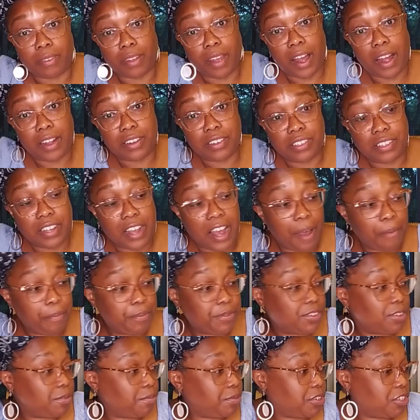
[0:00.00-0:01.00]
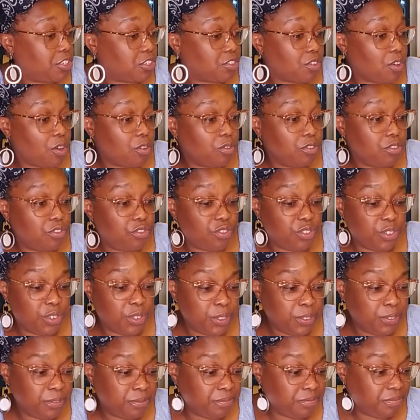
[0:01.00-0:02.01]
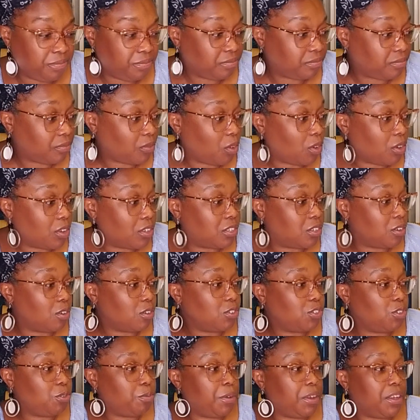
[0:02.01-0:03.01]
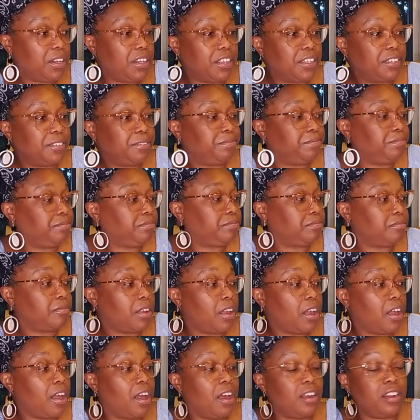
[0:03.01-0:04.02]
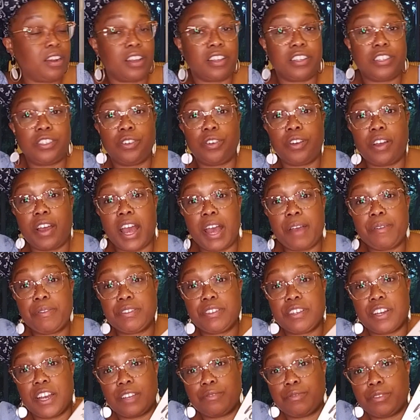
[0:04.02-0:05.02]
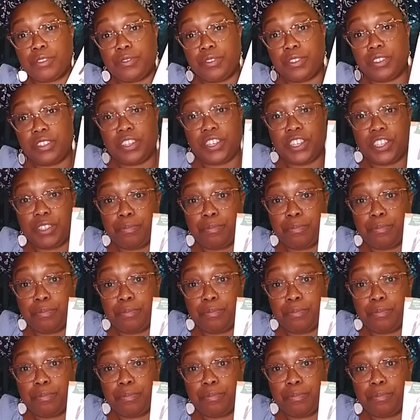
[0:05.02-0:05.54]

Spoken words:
I just happened to be scrolling through on social media, and I saw an advertisement for these,